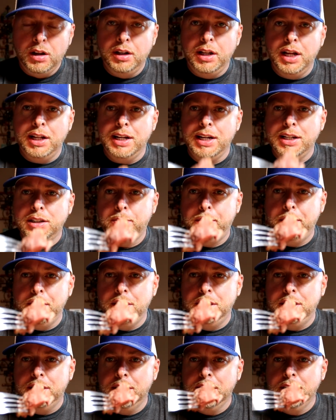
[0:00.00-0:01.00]

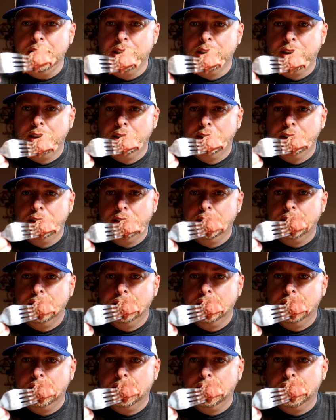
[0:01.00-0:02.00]
SPG,
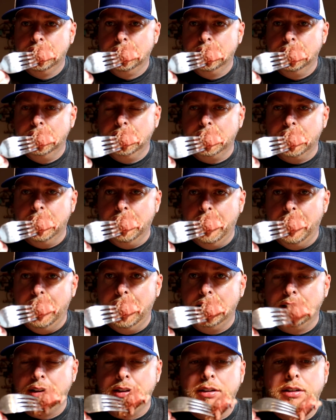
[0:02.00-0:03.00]
look at
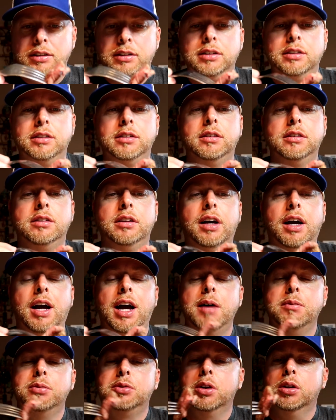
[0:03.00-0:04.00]
that,
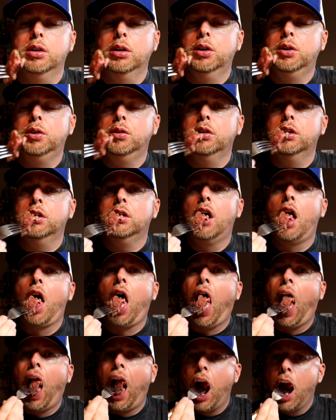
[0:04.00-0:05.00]
absolutely
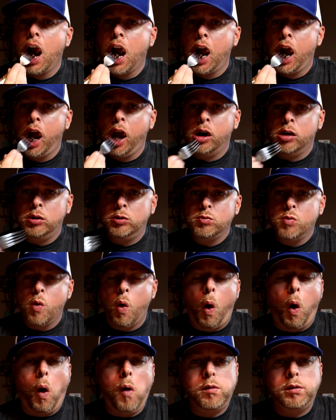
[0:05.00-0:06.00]

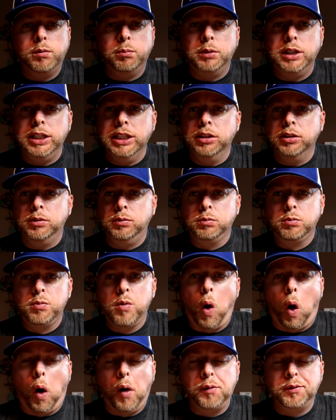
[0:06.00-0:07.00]
amazing.
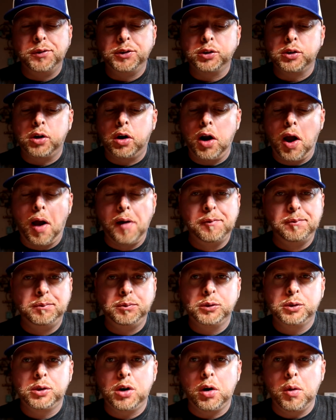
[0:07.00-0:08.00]
Sorry,
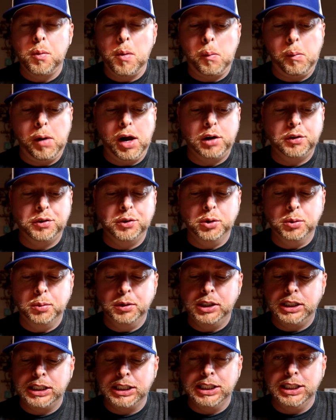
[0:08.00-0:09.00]
talking with a mouthful,
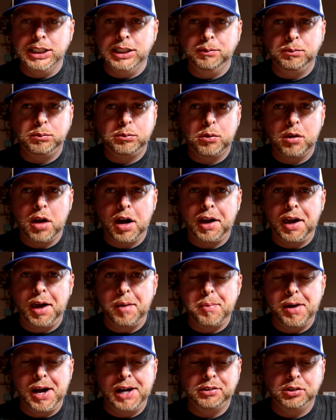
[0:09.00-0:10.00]
but I can't
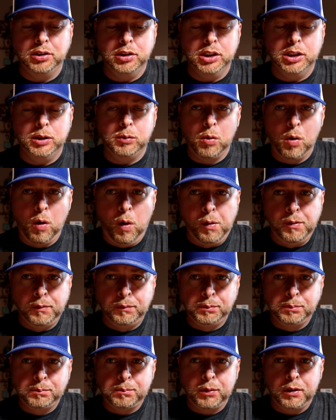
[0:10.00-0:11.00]
pass it up.
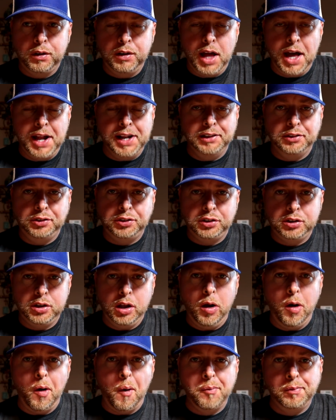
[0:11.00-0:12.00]
That is
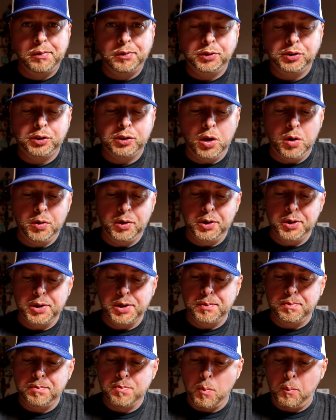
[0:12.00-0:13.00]
so
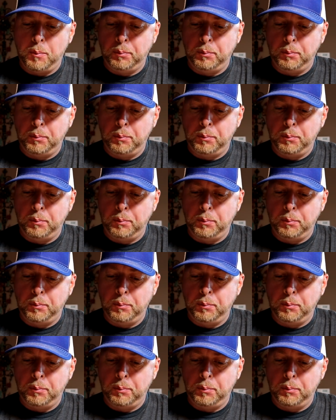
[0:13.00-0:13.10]
good.